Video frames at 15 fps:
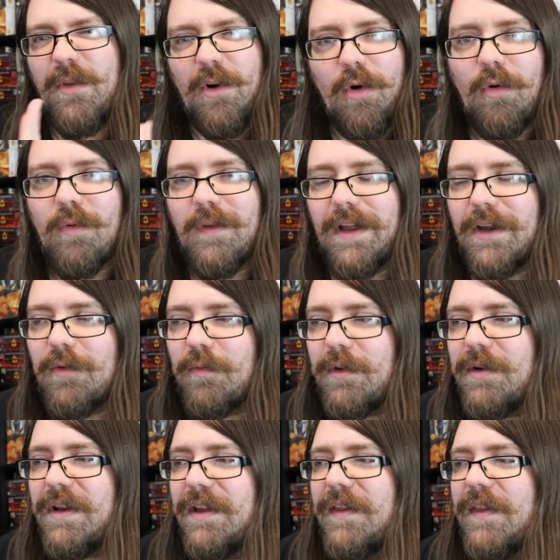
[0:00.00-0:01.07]
the whole like
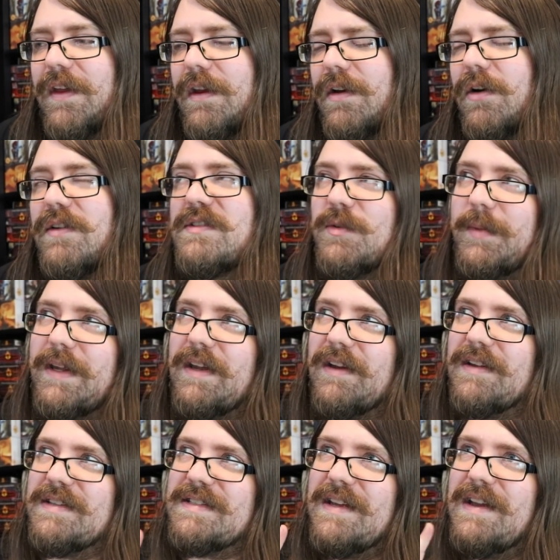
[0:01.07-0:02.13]
Rudy thing, also
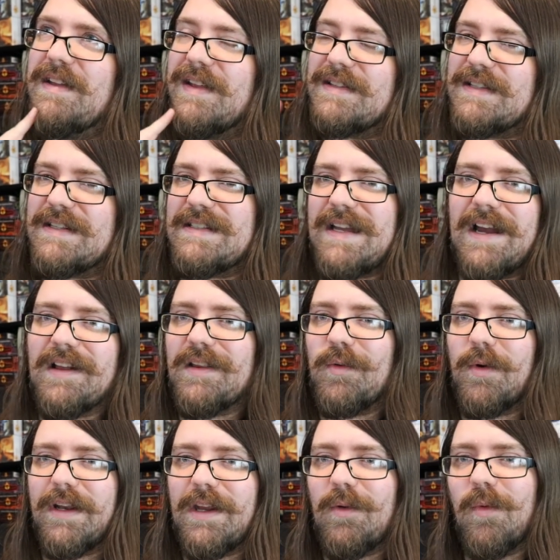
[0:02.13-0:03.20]
because that's exactly
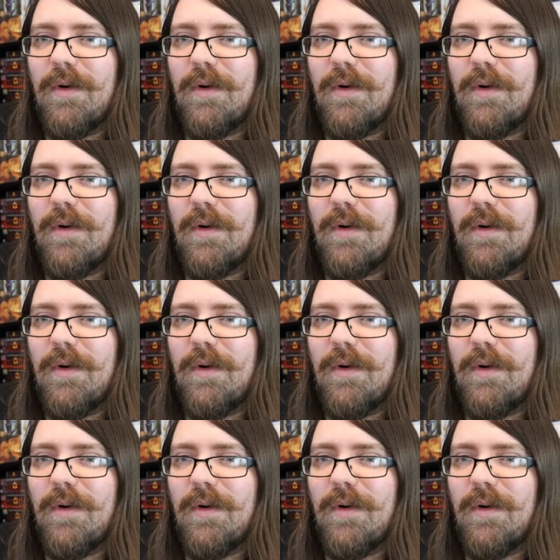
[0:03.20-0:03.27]
what he